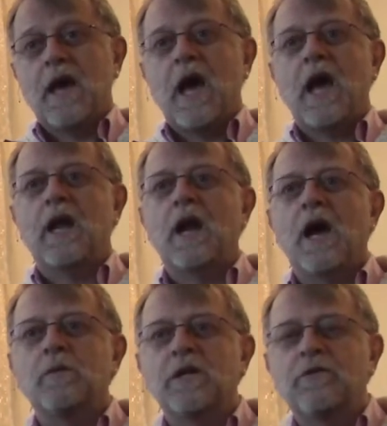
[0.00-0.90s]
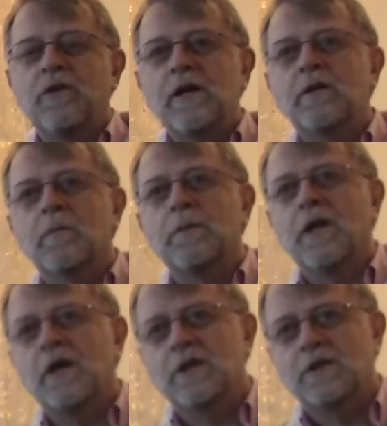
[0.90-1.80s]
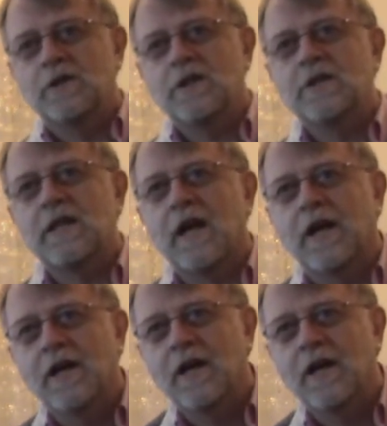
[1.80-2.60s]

and I would feel the blood just like